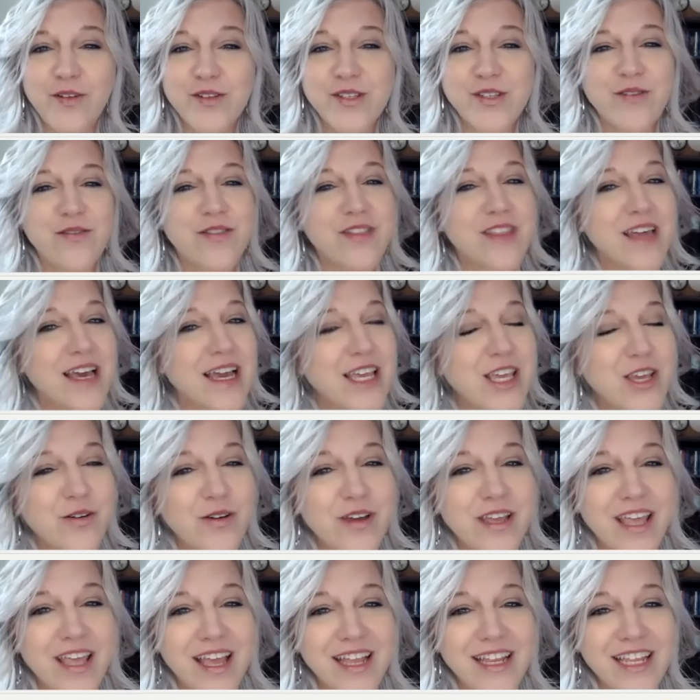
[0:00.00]
So thank you
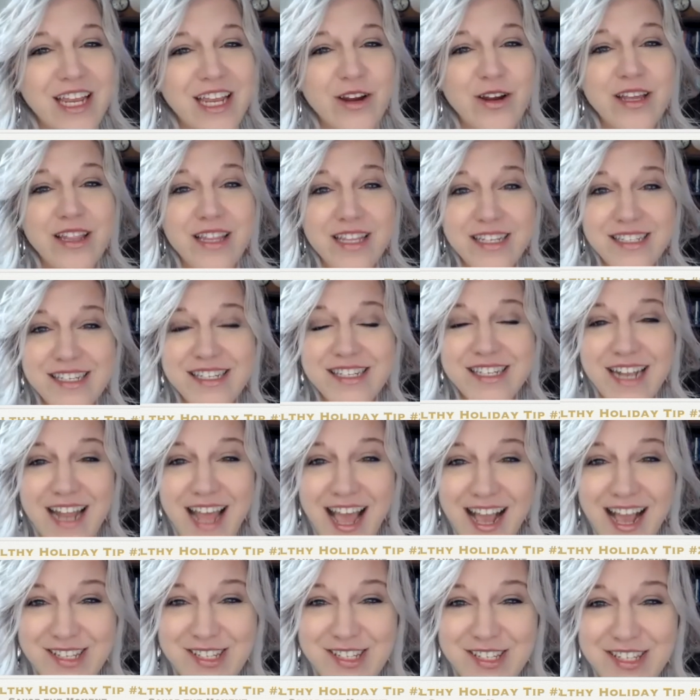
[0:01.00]
again, Carrie. This is an
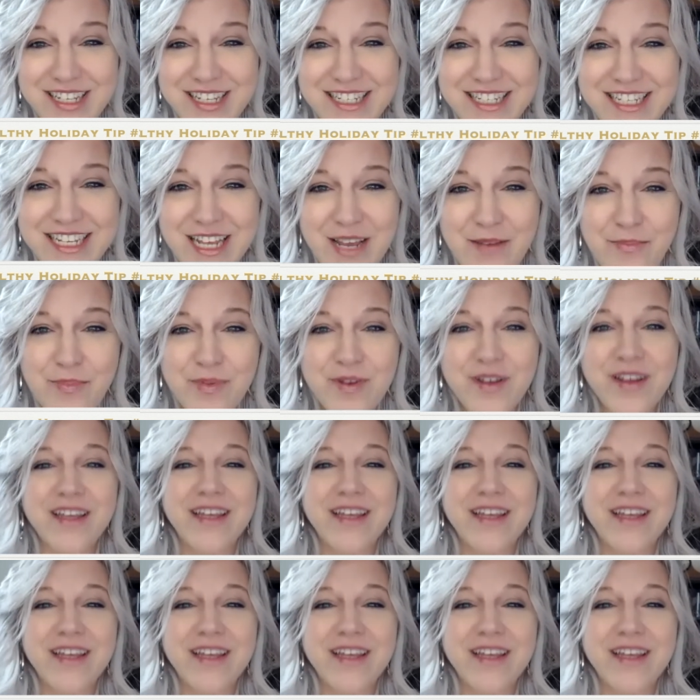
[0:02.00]
excellent tip.